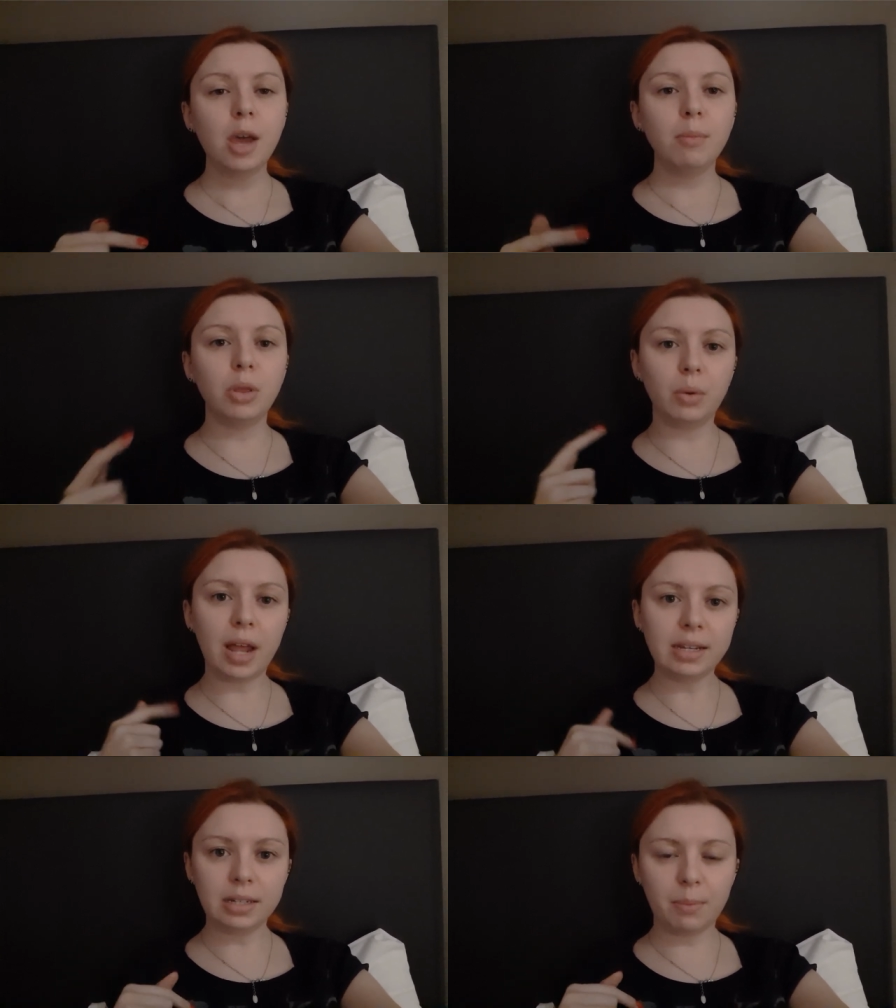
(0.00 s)
but the
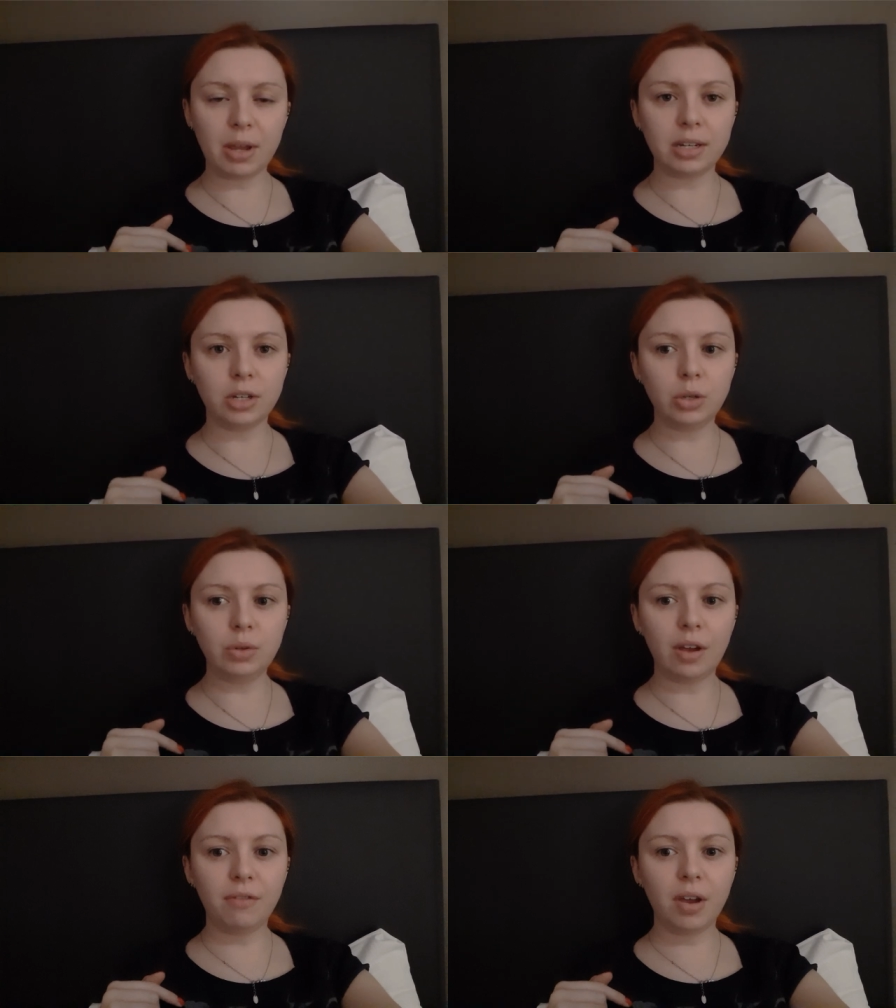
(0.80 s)
last time I did do
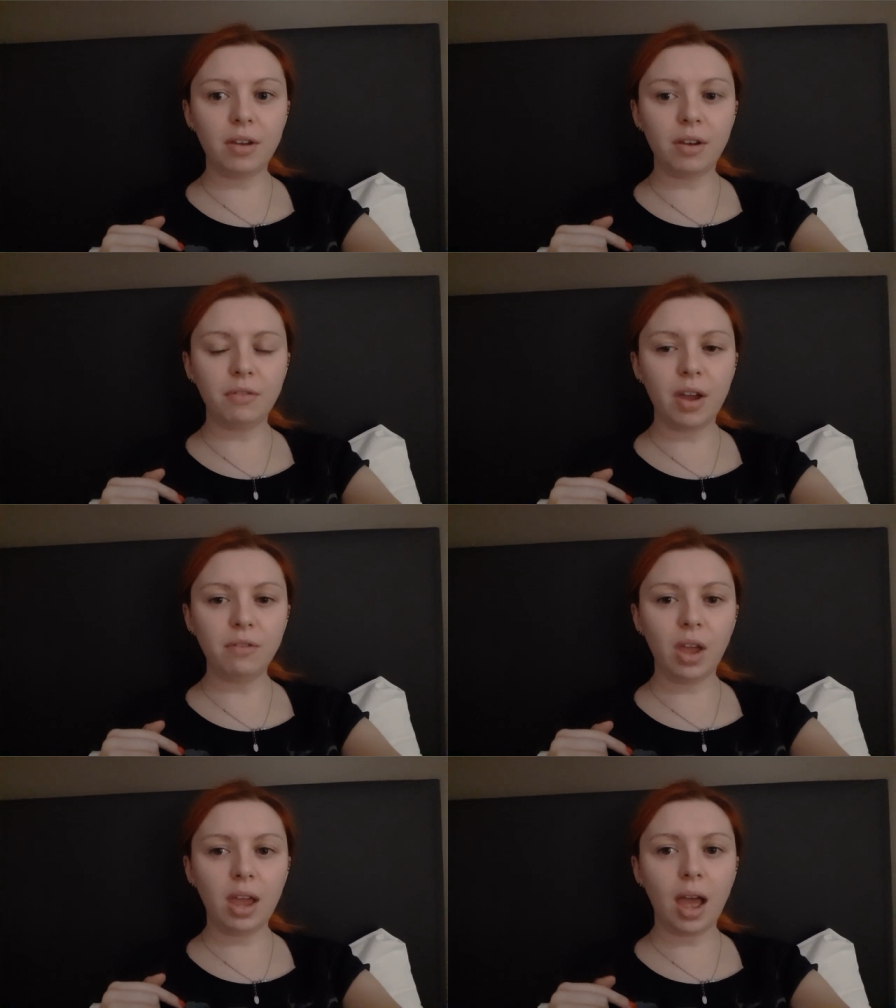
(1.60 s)
that
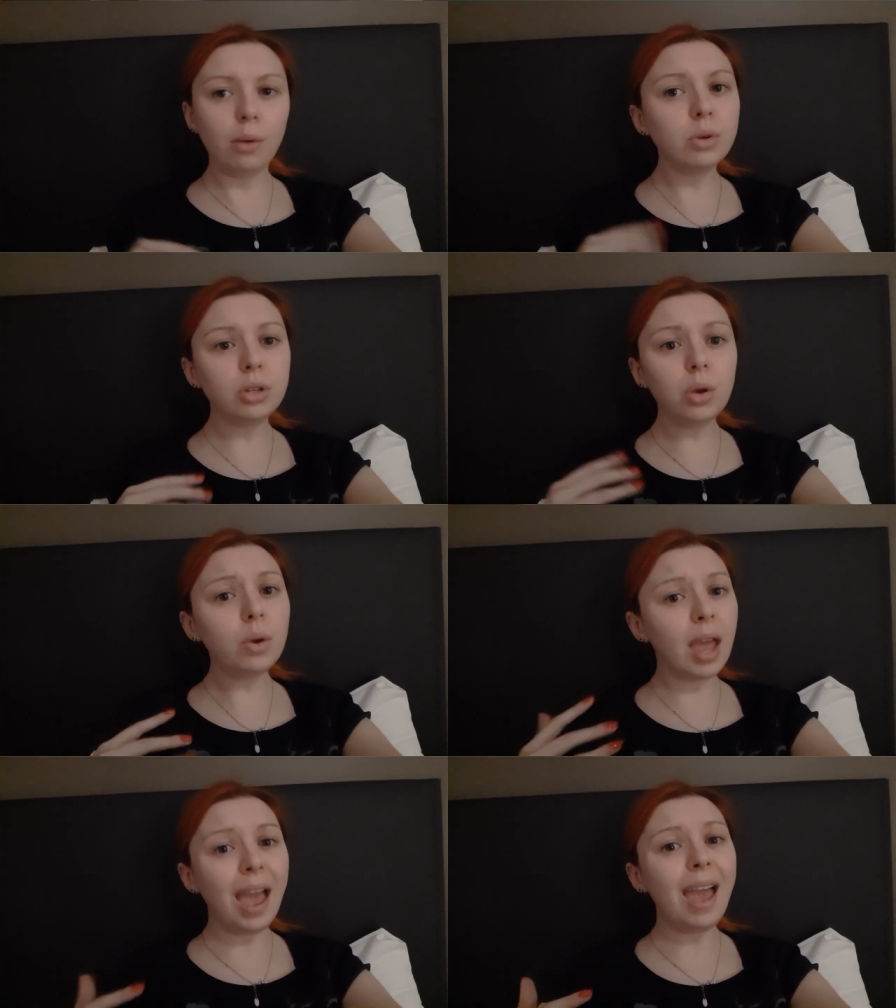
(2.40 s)
5K, I was
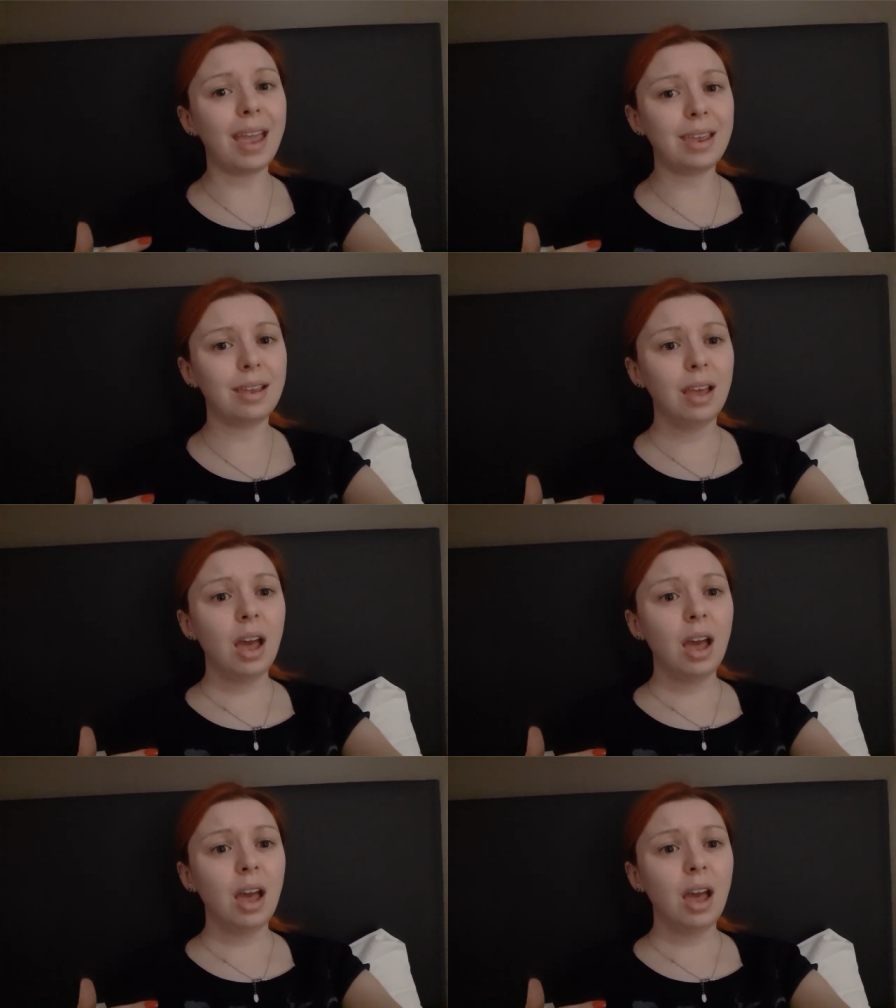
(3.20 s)
okay.